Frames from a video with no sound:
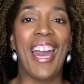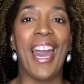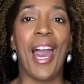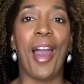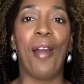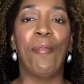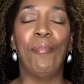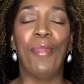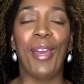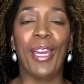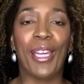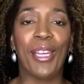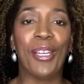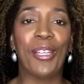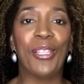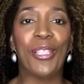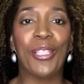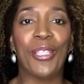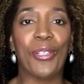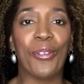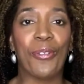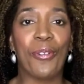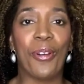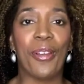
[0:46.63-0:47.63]
I'm making
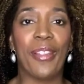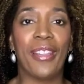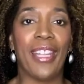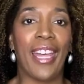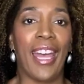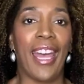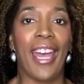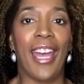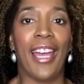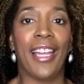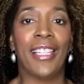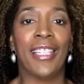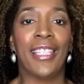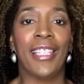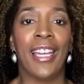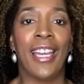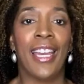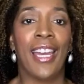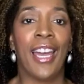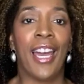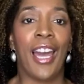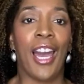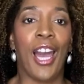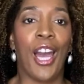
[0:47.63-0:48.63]
sure that
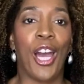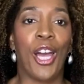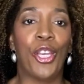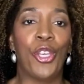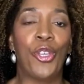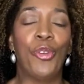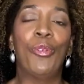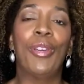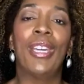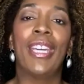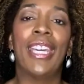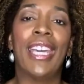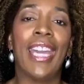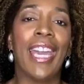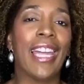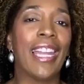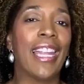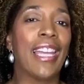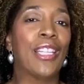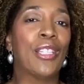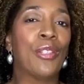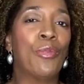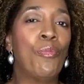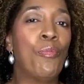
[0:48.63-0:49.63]
uh, you can
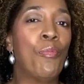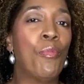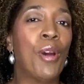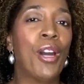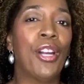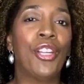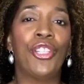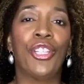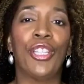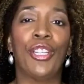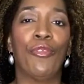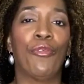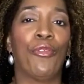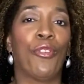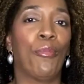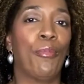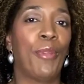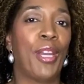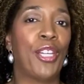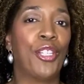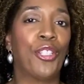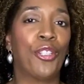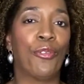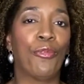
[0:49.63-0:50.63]
get as much
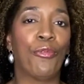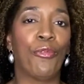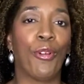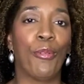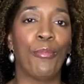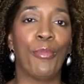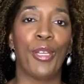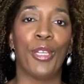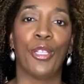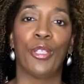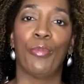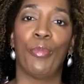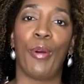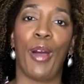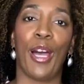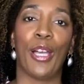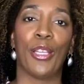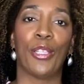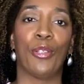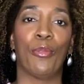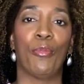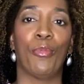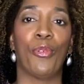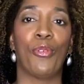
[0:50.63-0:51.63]
information from me as
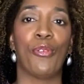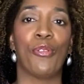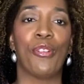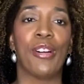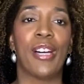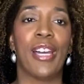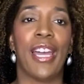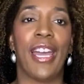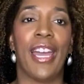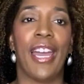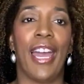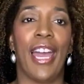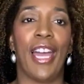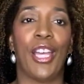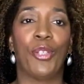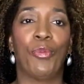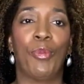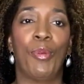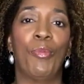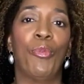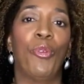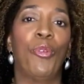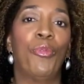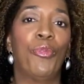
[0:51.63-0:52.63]
possible as
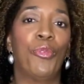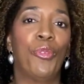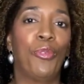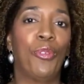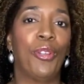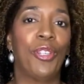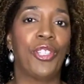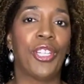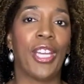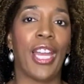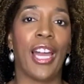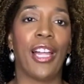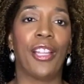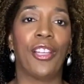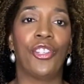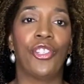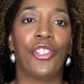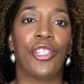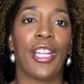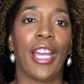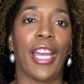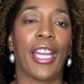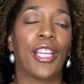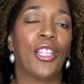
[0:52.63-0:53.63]
we move through the
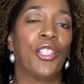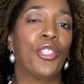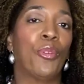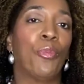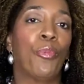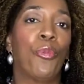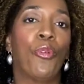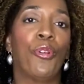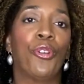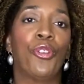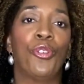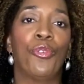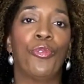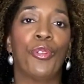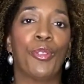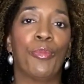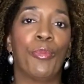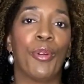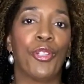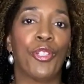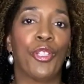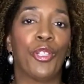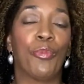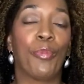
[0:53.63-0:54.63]
challenge, and I can support you
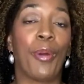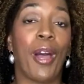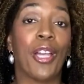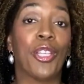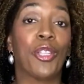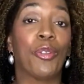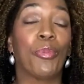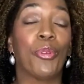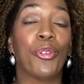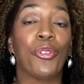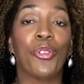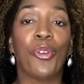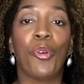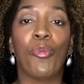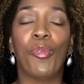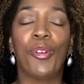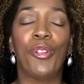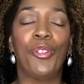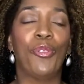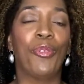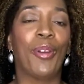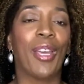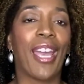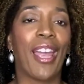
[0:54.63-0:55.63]
as much as possible. So
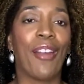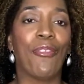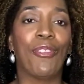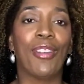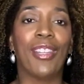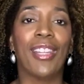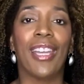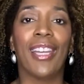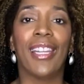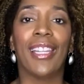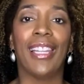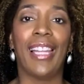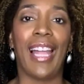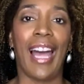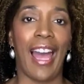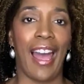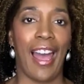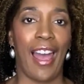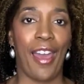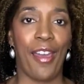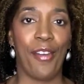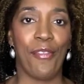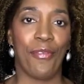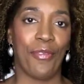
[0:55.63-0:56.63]
we're doing everything
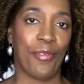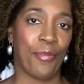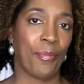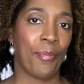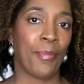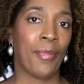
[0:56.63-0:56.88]
live.